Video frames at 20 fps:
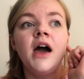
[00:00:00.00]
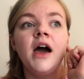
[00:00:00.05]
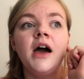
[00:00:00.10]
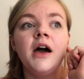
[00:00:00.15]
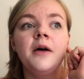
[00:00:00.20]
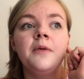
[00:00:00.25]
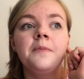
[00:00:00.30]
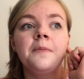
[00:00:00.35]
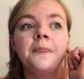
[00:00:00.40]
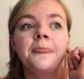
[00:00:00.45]

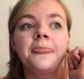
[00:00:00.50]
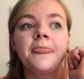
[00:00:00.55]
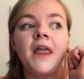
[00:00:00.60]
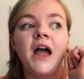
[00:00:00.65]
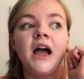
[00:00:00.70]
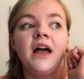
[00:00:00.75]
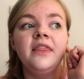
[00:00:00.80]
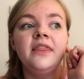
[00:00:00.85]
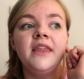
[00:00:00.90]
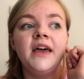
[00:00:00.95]
And
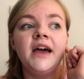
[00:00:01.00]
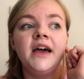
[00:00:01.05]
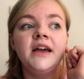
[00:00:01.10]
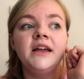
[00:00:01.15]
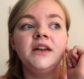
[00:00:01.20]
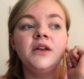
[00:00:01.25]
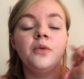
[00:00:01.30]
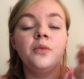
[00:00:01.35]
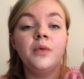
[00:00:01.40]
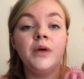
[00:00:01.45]

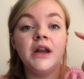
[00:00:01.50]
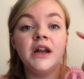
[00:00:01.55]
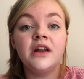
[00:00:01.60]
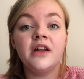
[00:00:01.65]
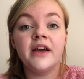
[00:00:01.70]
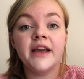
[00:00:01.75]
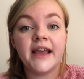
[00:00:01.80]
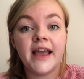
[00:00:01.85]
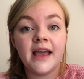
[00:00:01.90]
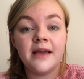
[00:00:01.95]
then Will
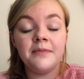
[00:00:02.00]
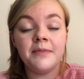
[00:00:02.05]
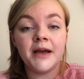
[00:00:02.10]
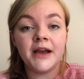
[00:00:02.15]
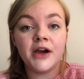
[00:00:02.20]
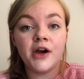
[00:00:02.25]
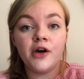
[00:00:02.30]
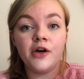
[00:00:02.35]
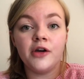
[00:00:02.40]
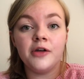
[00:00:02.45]
and I came
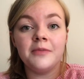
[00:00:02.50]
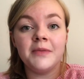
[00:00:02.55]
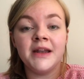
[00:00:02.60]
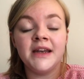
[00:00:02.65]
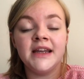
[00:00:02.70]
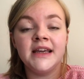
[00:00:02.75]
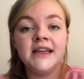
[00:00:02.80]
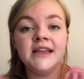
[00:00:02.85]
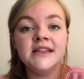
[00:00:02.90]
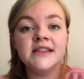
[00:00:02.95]
back home
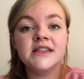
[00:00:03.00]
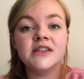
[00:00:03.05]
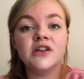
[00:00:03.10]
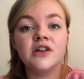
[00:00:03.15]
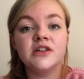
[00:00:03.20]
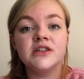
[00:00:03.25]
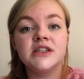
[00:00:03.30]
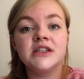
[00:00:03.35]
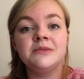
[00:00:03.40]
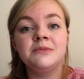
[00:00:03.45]
and he
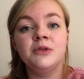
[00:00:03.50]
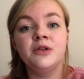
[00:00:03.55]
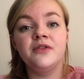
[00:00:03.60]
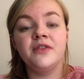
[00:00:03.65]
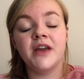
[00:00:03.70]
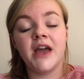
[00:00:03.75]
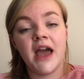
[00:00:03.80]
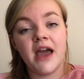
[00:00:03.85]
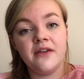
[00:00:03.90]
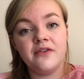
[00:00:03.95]
started
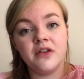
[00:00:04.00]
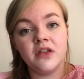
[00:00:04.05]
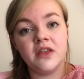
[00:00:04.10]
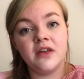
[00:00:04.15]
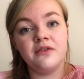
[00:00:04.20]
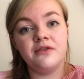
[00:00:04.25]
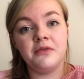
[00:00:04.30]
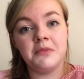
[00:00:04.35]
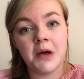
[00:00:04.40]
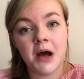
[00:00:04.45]
moving
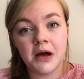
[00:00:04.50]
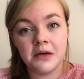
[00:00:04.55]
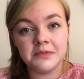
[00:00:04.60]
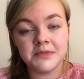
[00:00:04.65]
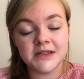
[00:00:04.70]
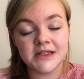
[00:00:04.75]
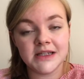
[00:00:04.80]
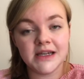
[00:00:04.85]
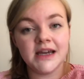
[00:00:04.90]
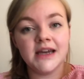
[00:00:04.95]
everything from
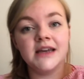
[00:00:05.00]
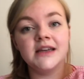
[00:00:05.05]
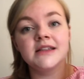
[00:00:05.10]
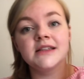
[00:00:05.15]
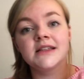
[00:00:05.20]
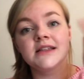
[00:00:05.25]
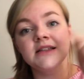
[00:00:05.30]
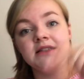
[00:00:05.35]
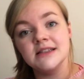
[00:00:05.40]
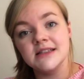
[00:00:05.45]

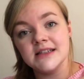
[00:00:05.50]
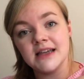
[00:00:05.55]
upstairs